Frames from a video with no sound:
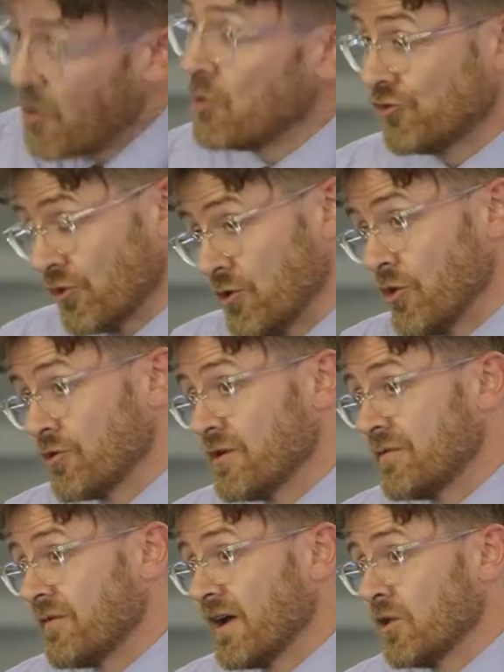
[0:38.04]
also an honorary
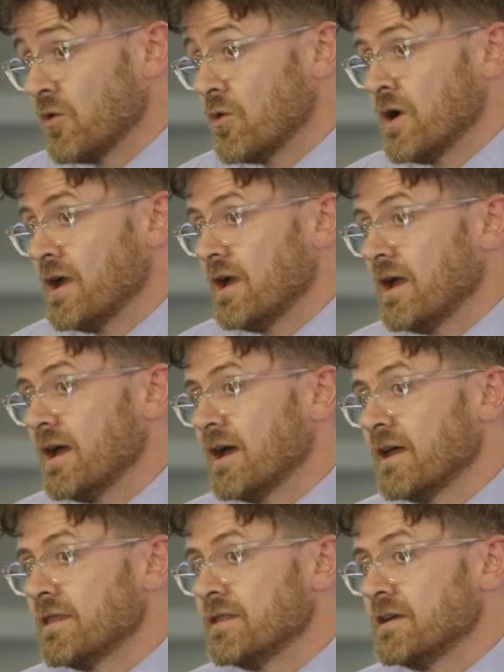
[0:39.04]
fellow
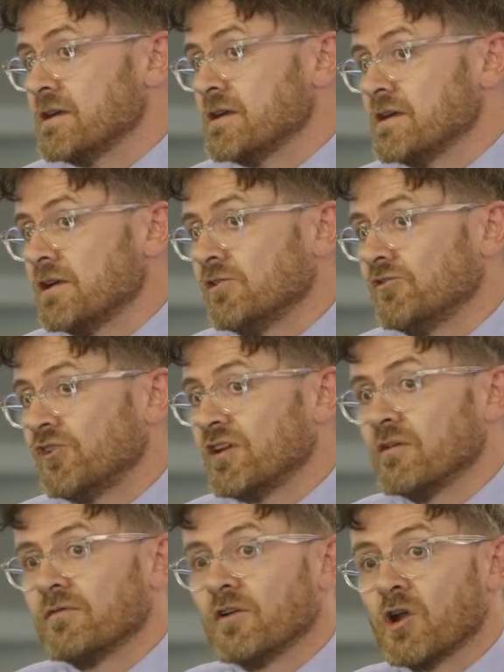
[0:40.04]
at the
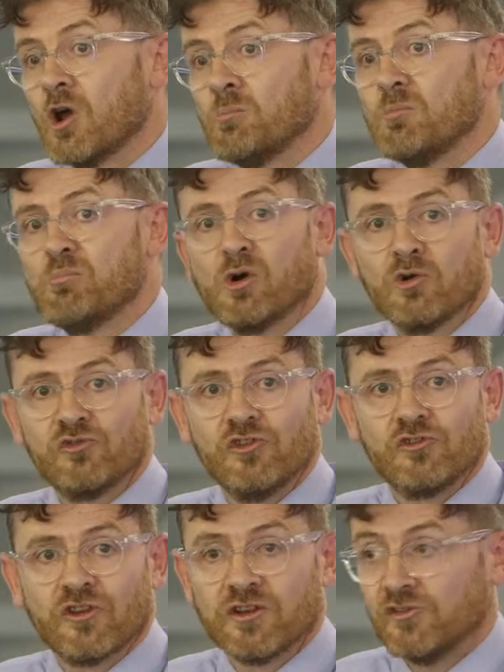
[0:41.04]
Centre for Urban Policy
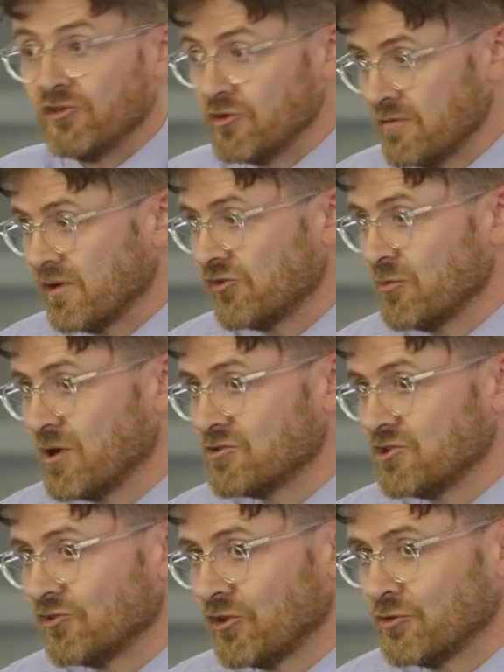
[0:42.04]
Studies at the University of
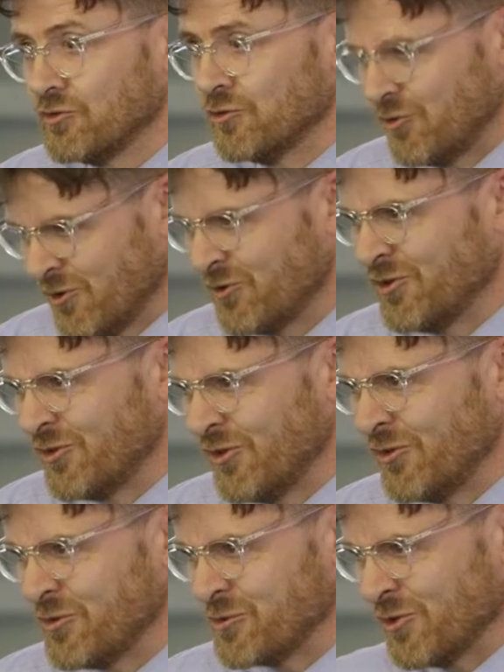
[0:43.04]
Manchester too, so I see
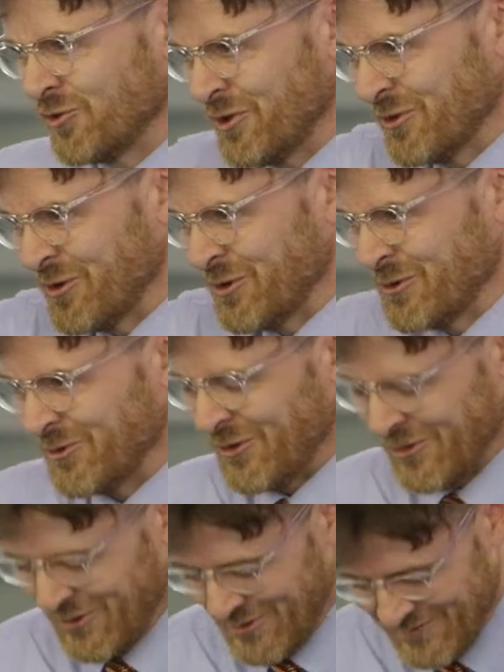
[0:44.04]
Cecilia's here, so hello
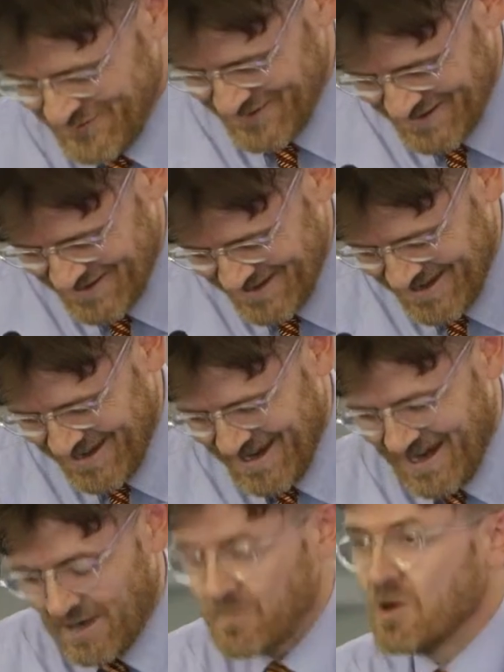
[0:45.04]
Cecilia.
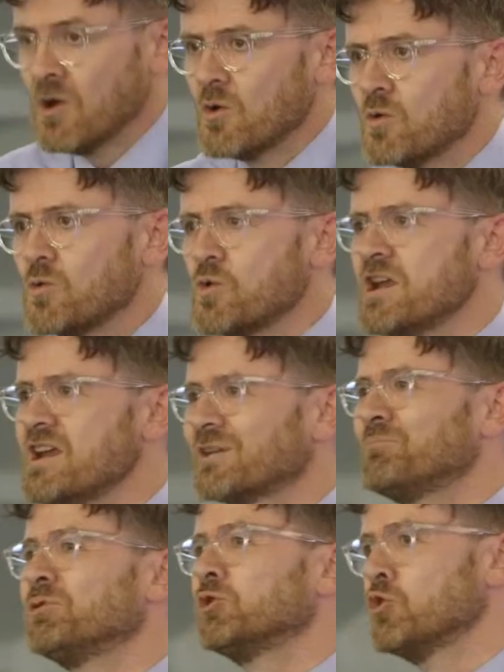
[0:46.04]
We are
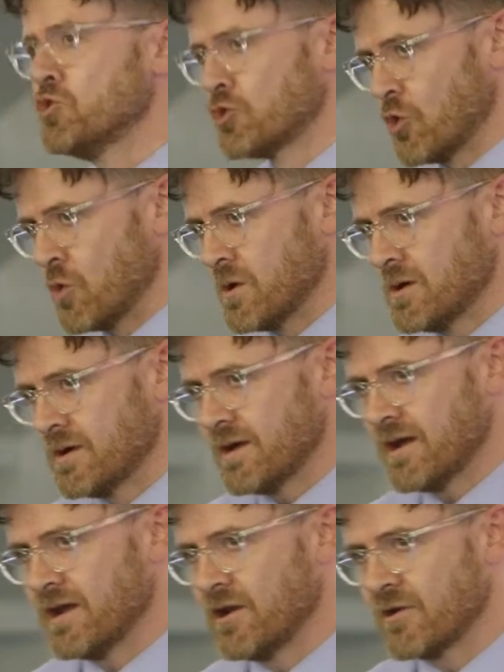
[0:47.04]
plural
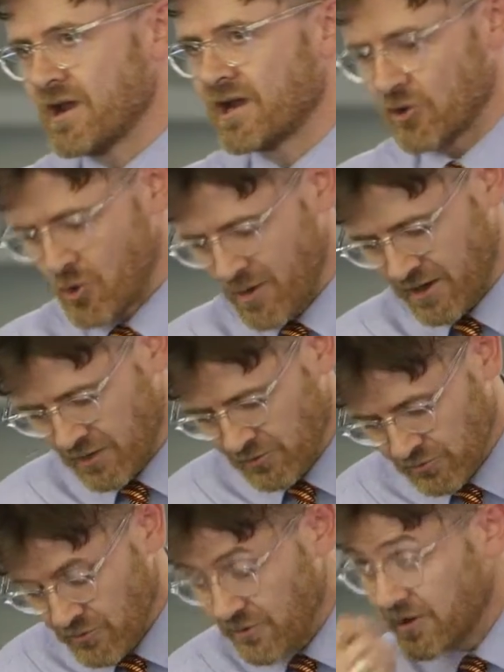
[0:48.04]
in our economic
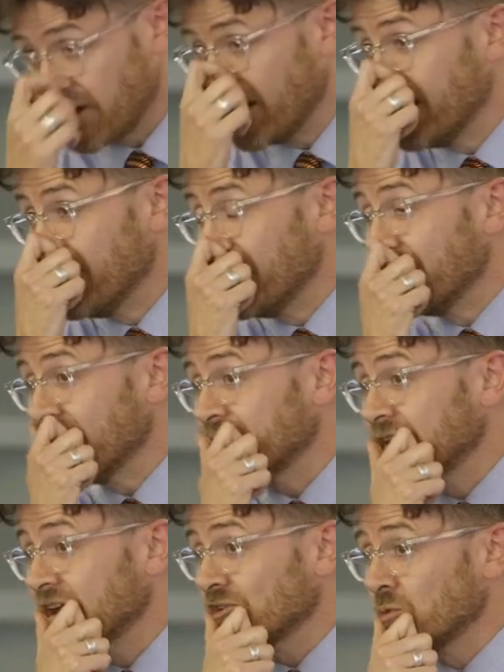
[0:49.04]
outlook, and I
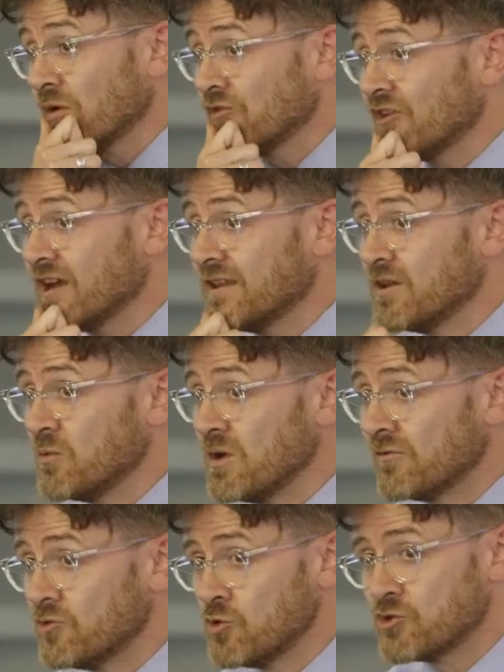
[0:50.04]
think it's worth saying that we
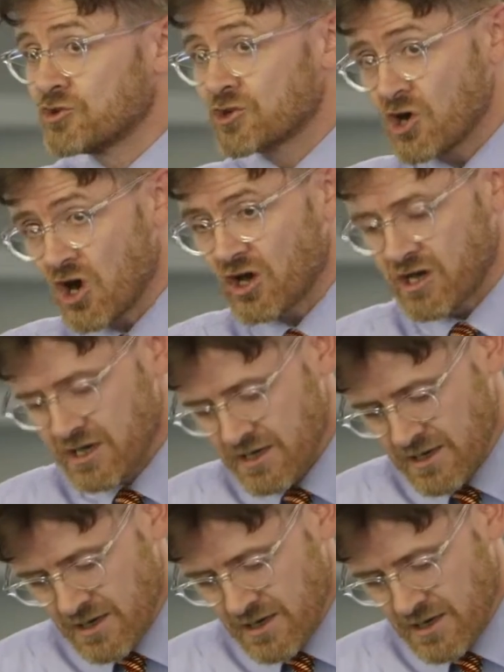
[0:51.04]
have no truck